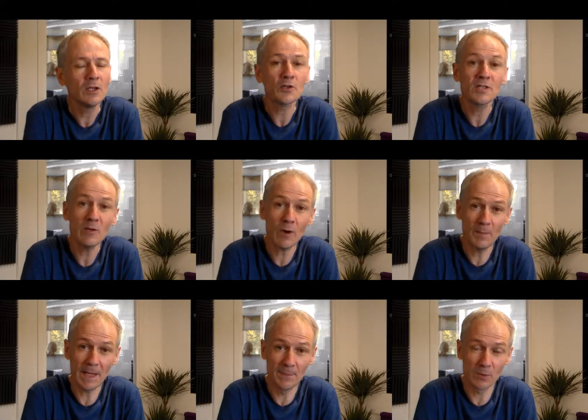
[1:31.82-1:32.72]
You can see
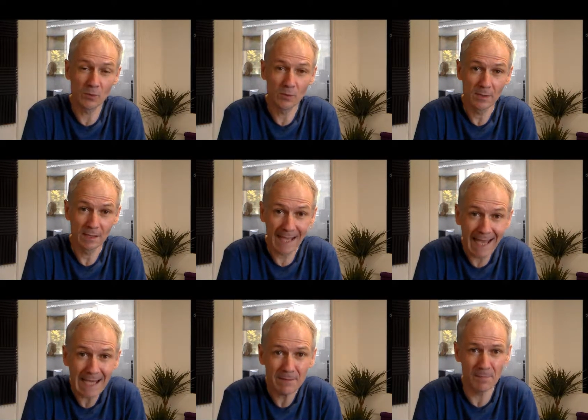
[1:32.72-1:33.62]
why people
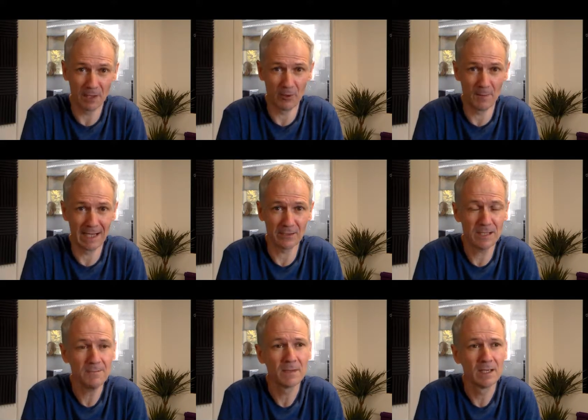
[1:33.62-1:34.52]
can moan
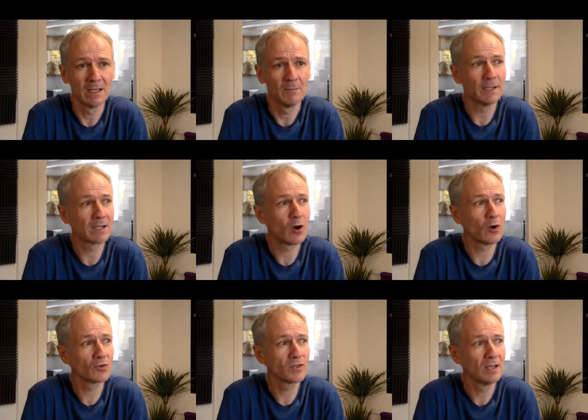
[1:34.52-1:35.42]
about it
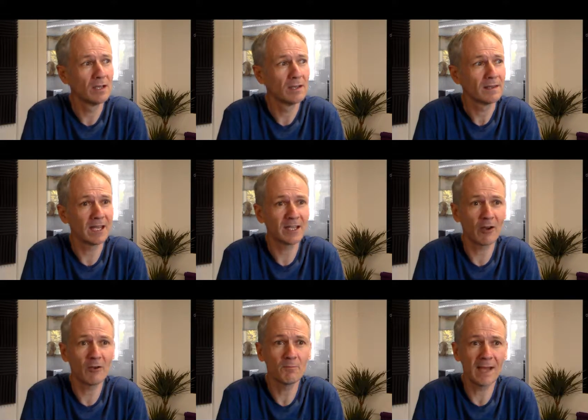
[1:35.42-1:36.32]
because they're
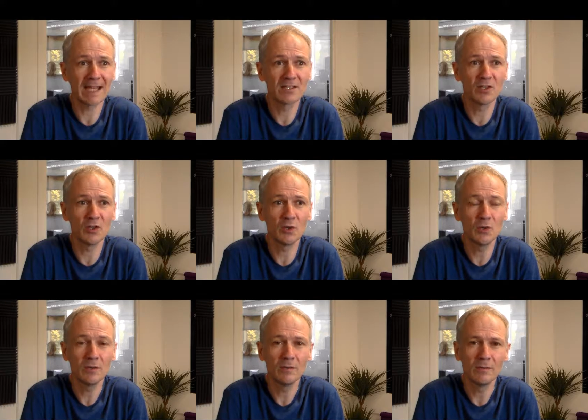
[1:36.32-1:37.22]
going back
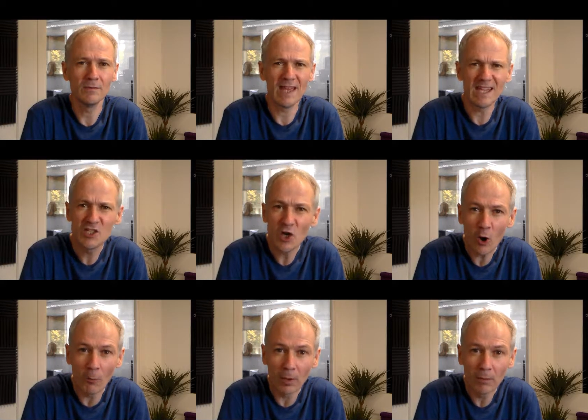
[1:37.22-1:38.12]
to their
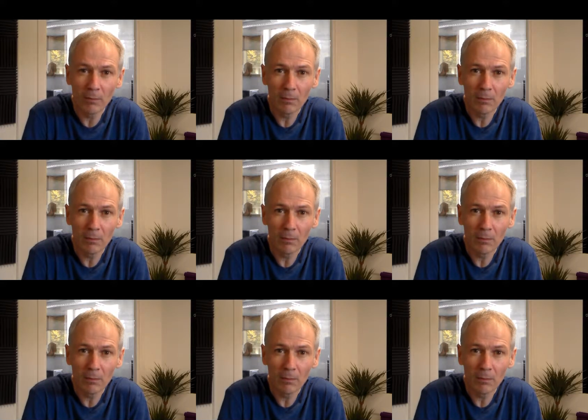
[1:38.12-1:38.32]
job.